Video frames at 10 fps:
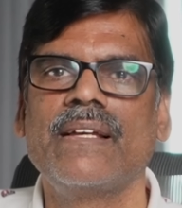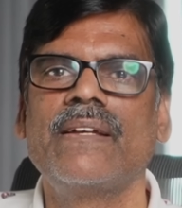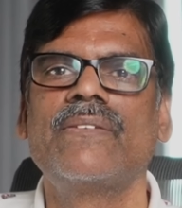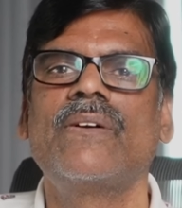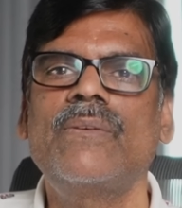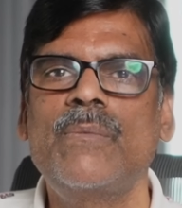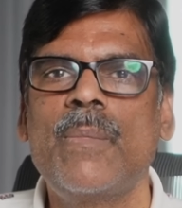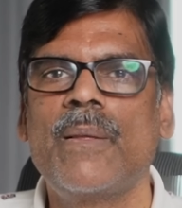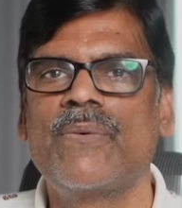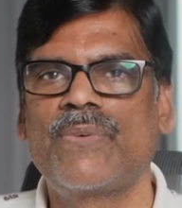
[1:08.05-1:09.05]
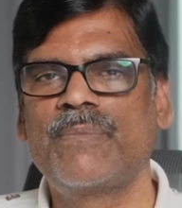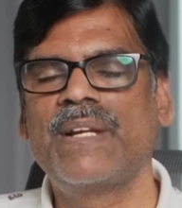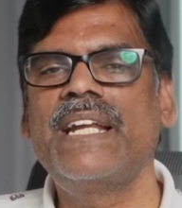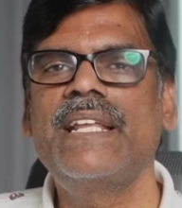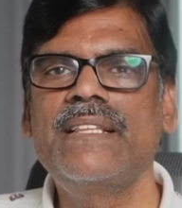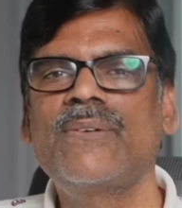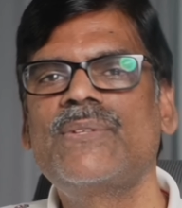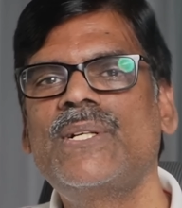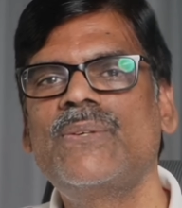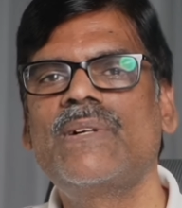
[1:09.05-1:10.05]
So from
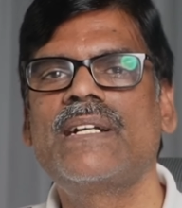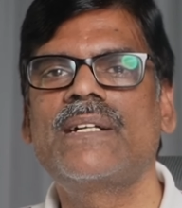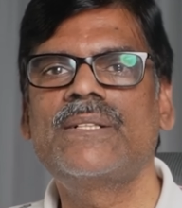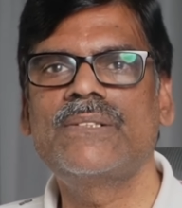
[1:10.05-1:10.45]
19,200